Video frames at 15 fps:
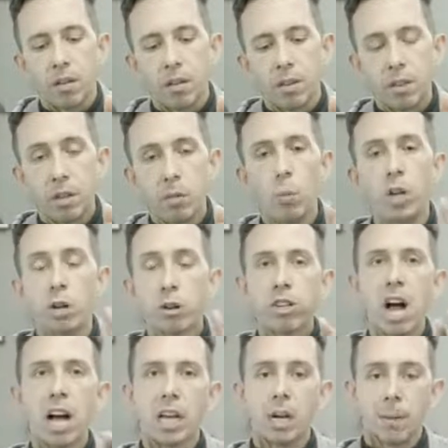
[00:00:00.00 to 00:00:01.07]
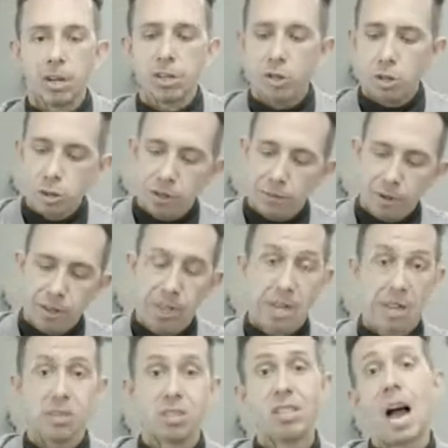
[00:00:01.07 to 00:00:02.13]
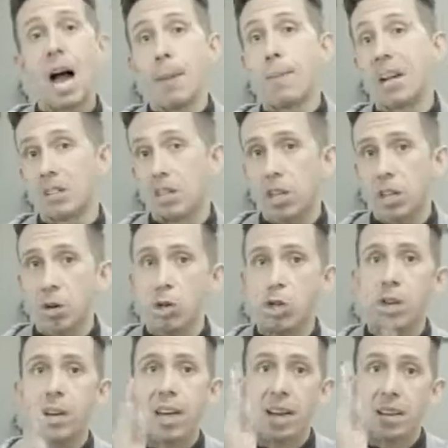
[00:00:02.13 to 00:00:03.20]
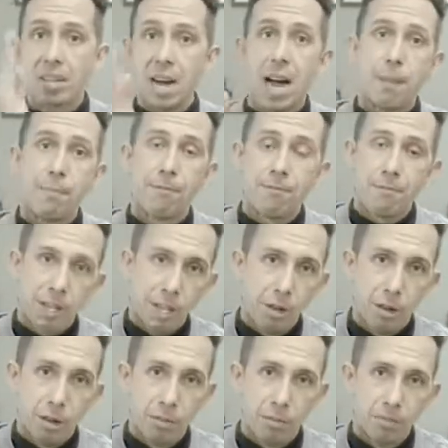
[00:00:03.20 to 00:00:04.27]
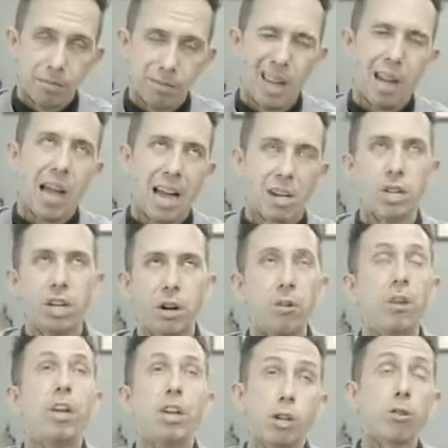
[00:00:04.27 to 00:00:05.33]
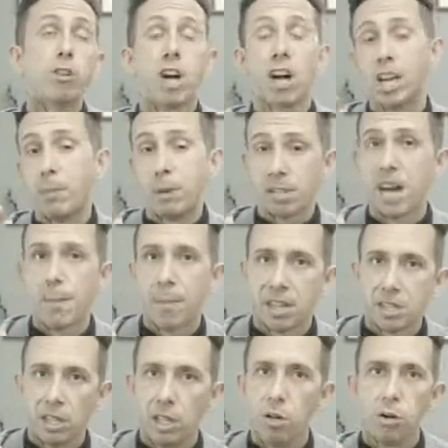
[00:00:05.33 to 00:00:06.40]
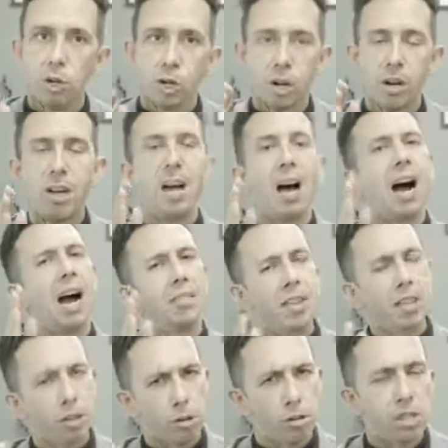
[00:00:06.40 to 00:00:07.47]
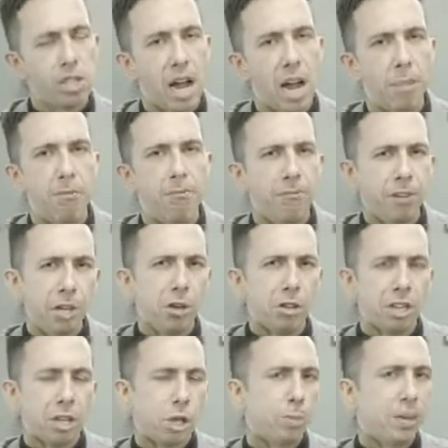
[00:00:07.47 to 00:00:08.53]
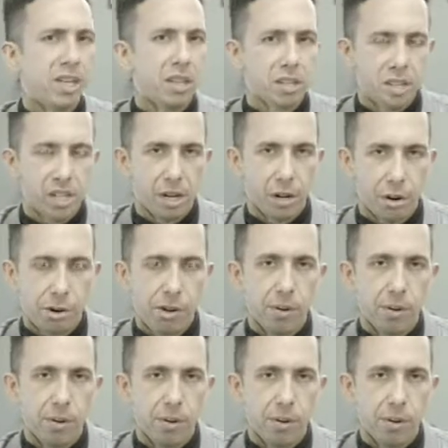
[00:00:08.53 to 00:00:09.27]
What you're talking about is two different things, time execution and time feel. Actually, no, you're talking about time execution. I think there's time feel that should be considered.